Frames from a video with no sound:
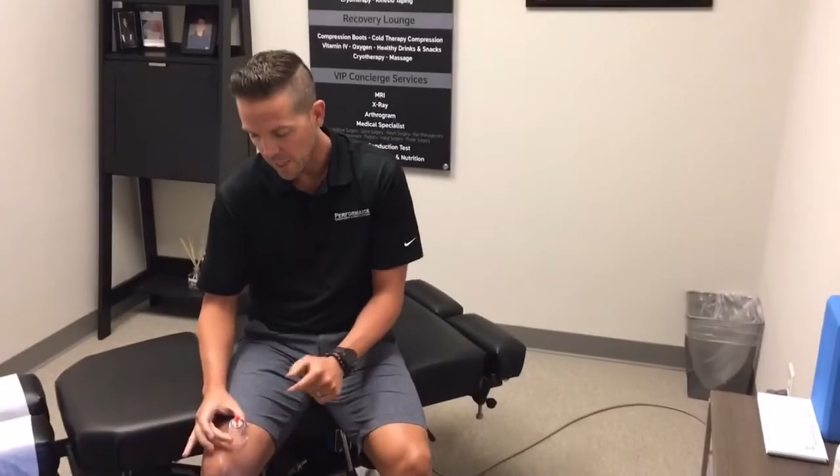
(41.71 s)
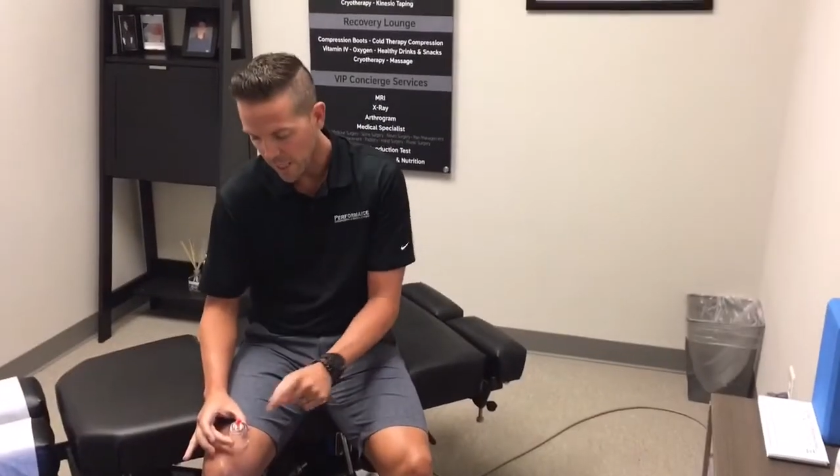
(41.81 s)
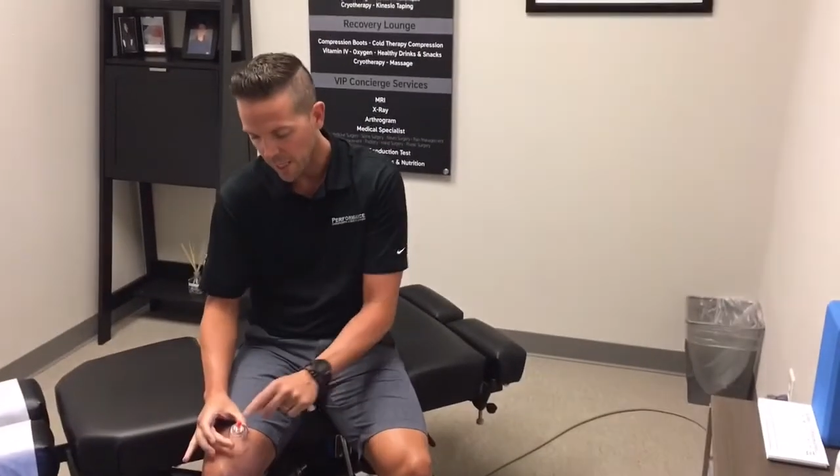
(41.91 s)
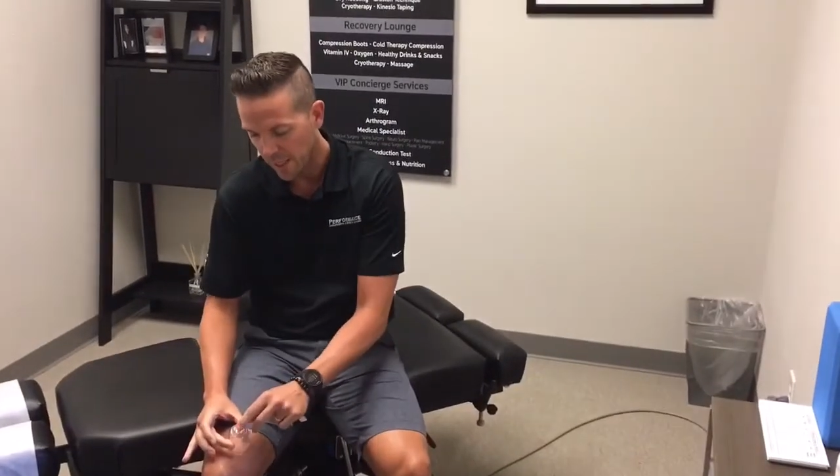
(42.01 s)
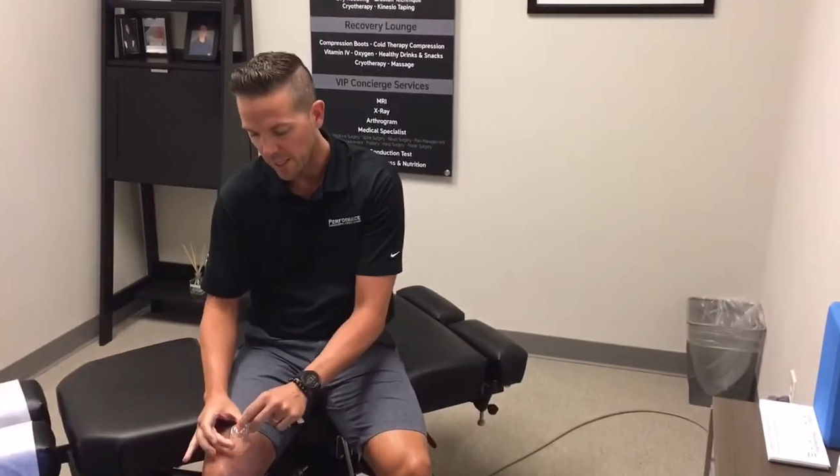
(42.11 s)

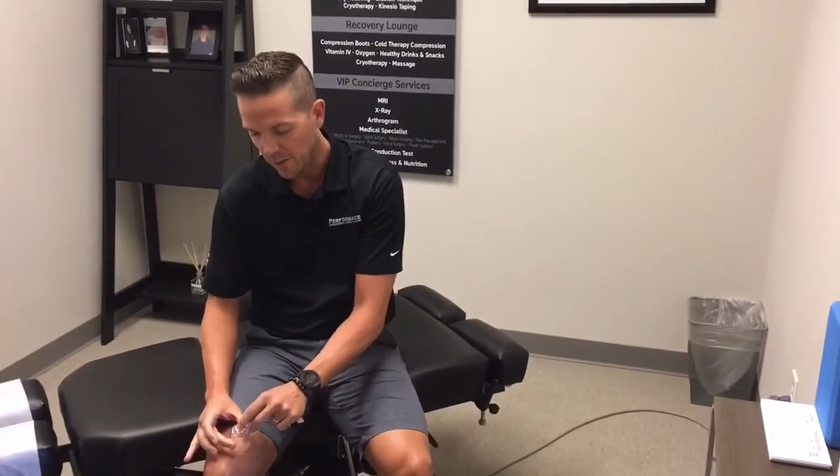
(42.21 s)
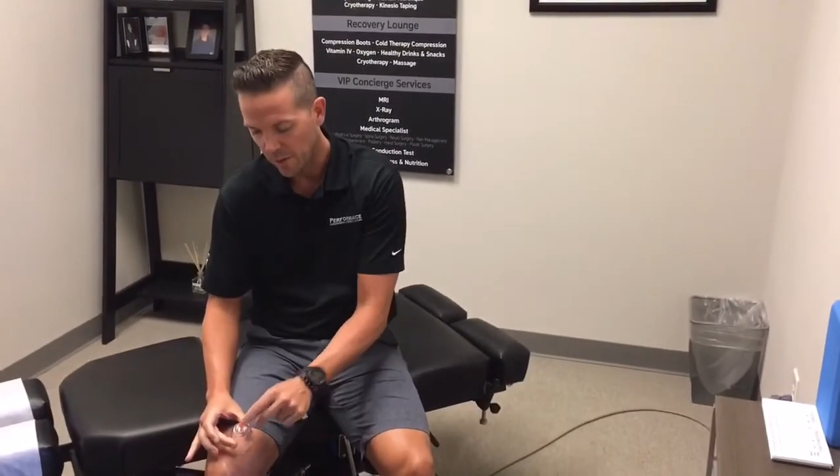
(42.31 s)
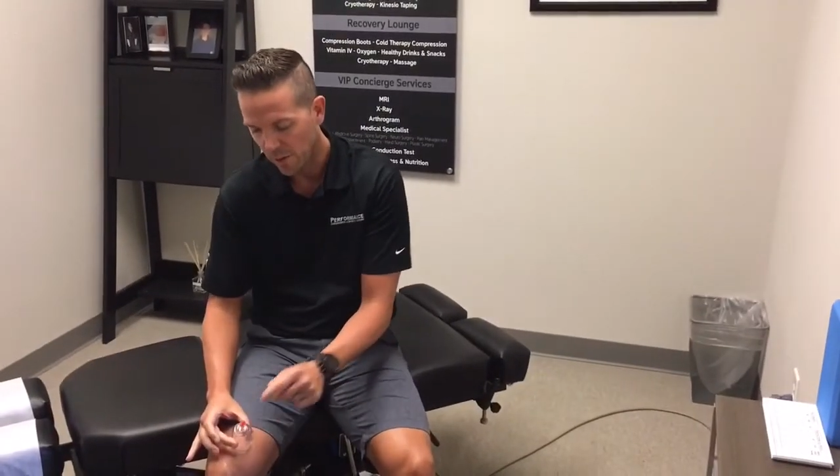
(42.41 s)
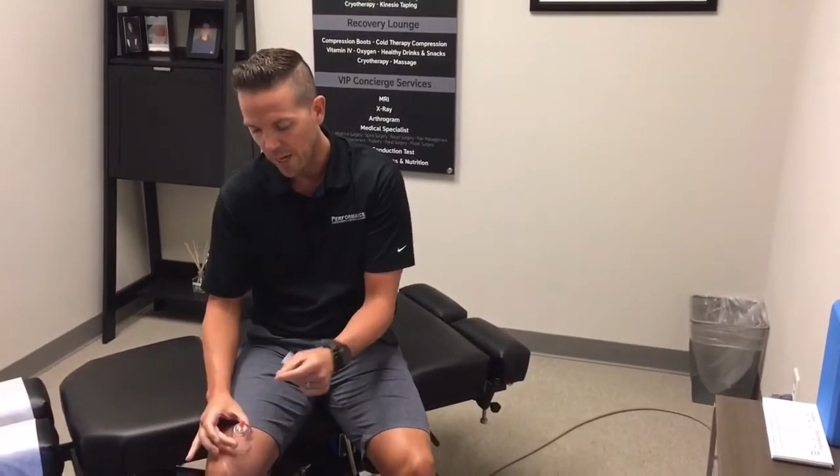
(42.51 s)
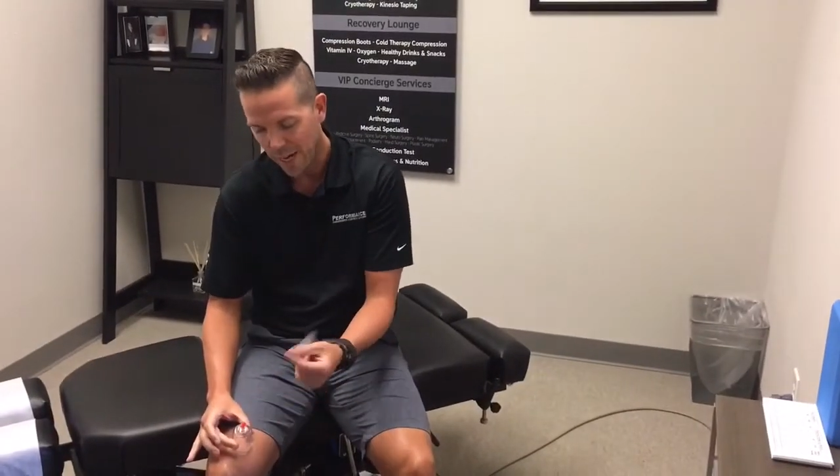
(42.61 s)
and either
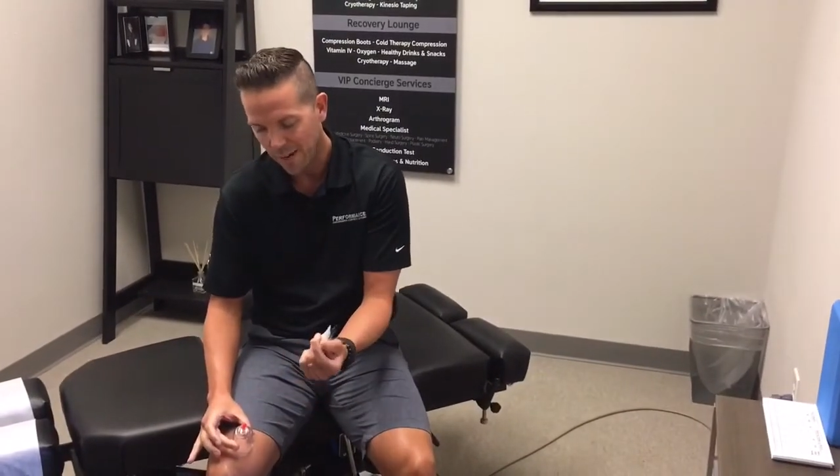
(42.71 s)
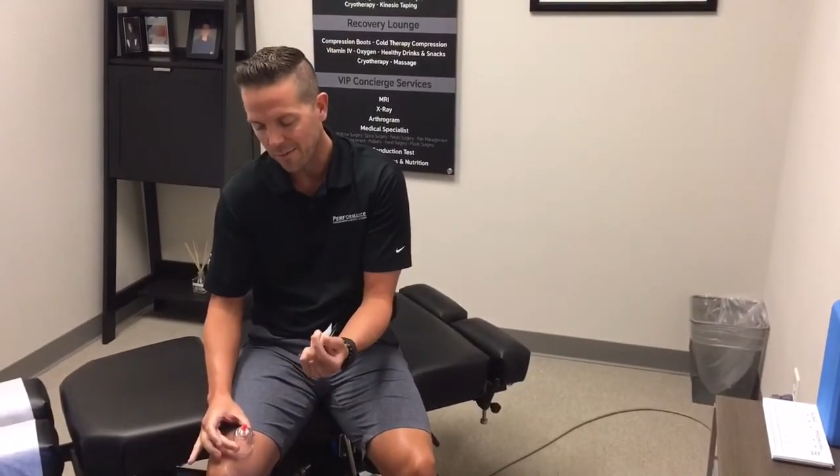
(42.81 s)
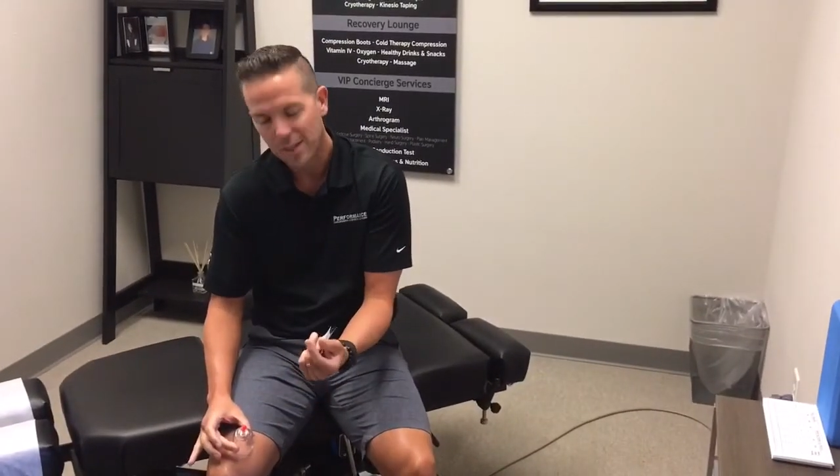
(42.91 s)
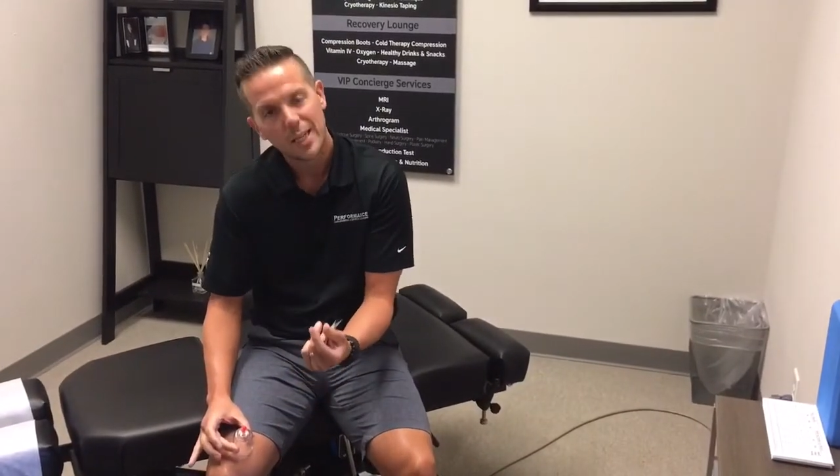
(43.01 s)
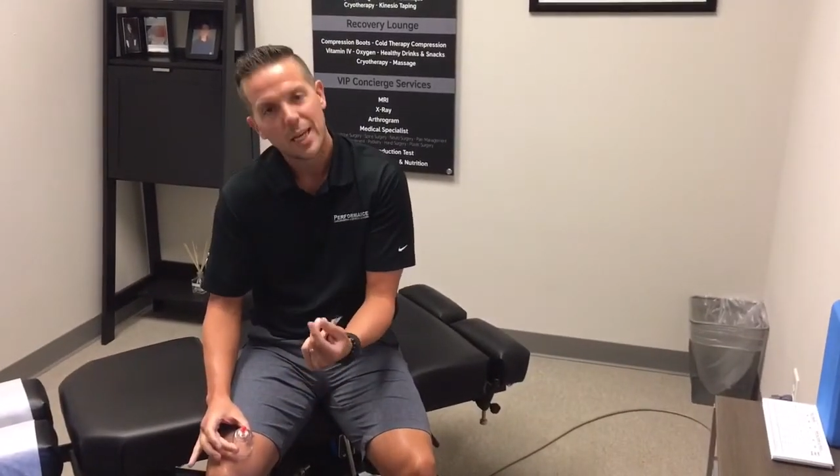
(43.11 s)
you'll
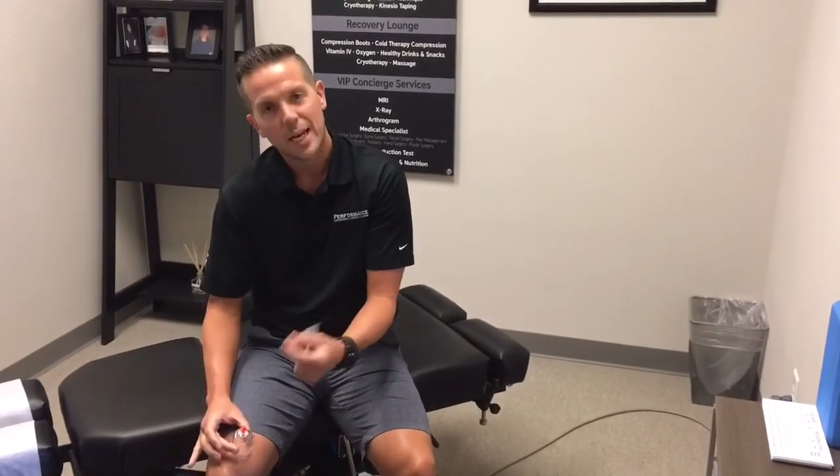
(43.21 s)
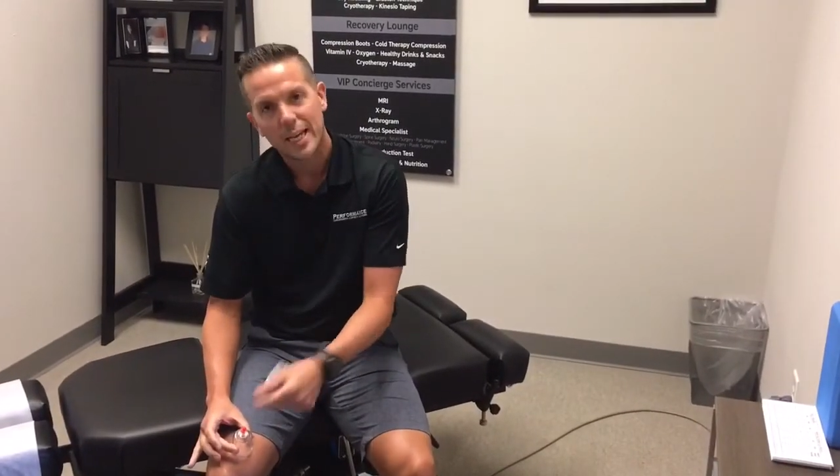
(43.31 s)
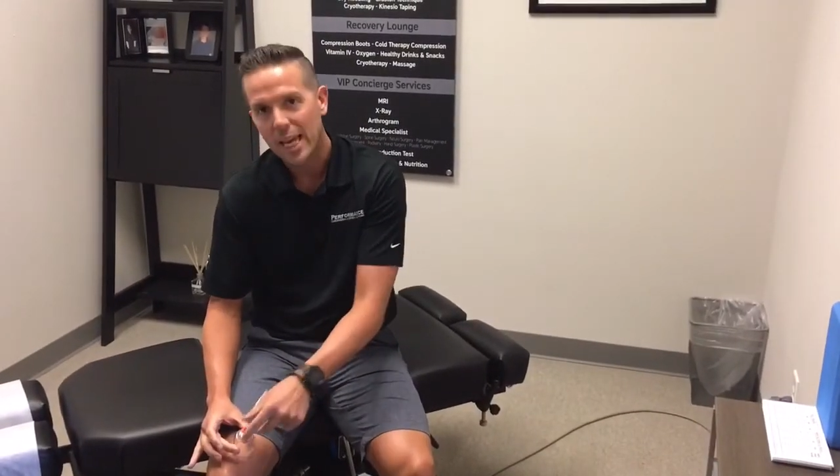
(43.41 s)
have a